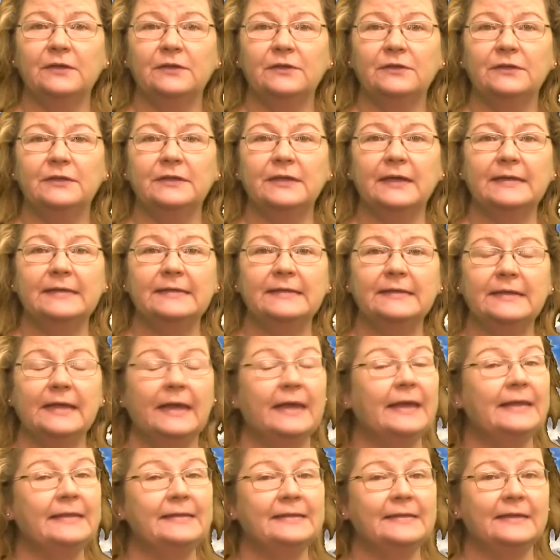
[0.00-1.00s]
to
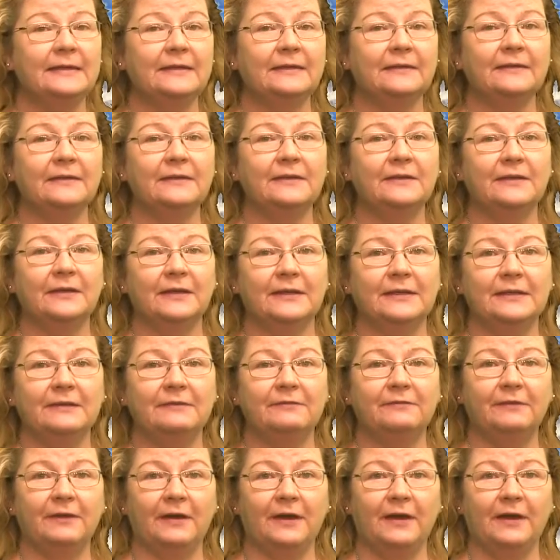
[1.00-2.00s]

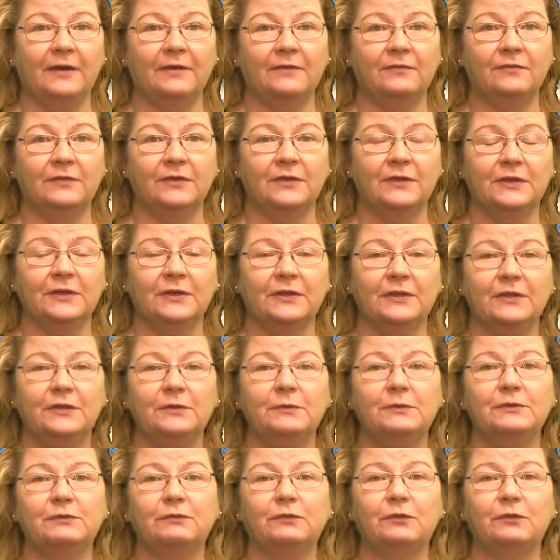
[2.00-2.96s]
1895. The U.S.